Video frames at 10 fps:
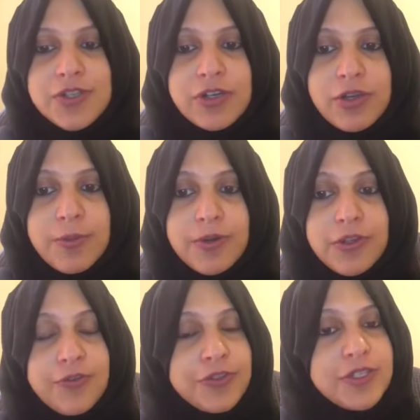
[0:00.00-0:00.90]

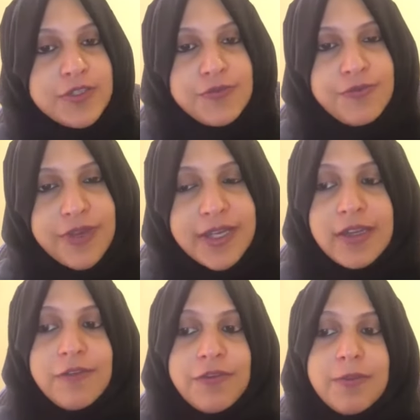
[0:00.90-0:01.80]
Chakraborty for this
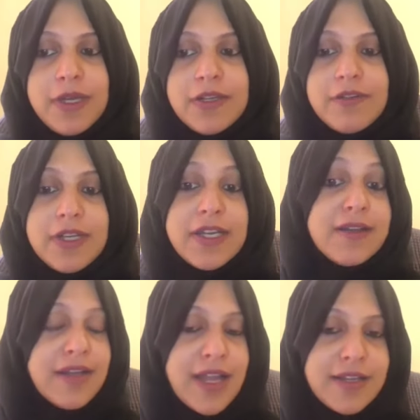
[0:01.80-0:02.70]
very informative and
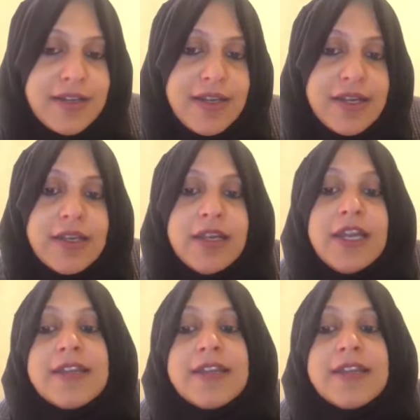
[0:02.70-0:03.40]
enlightening